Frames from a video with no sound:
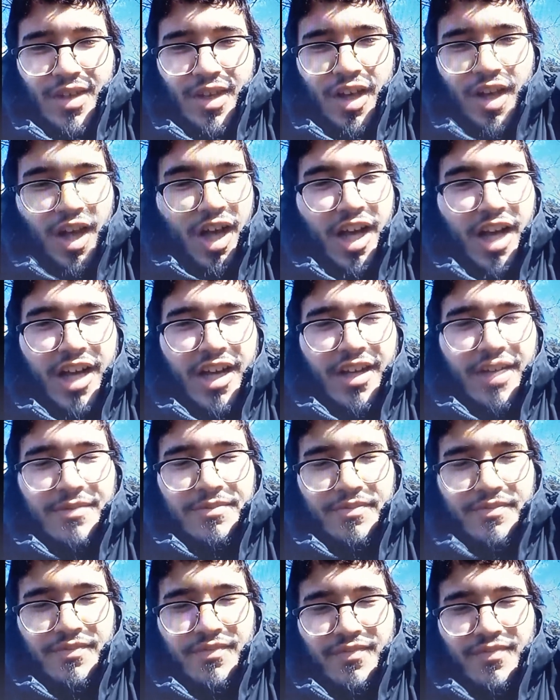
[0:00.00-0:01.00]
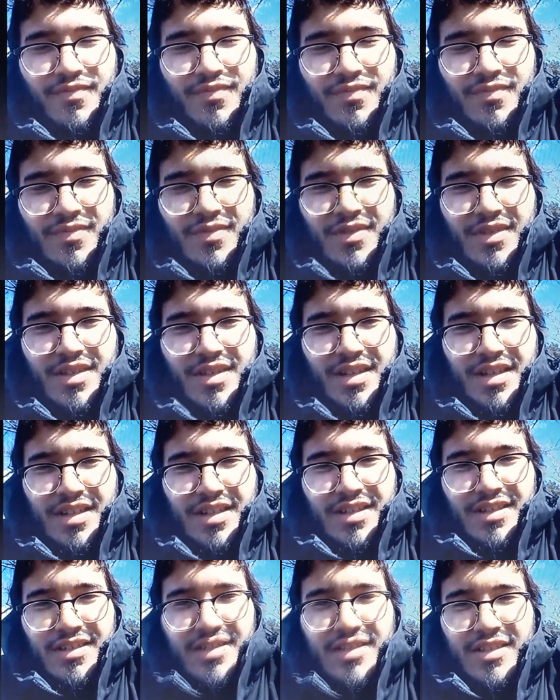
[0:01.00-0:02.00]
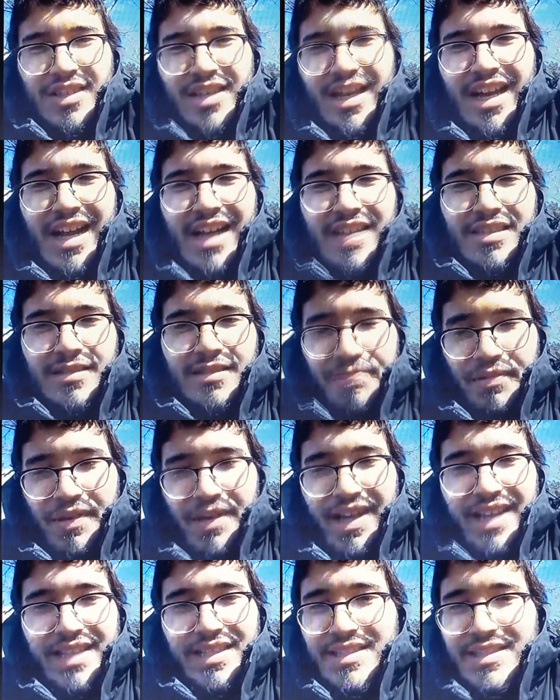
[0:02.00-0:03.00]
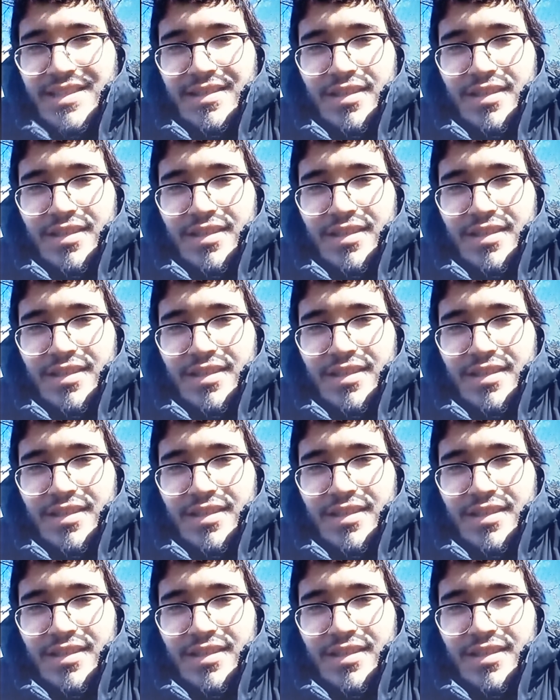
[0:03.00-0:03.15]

Um, yeah, it depends.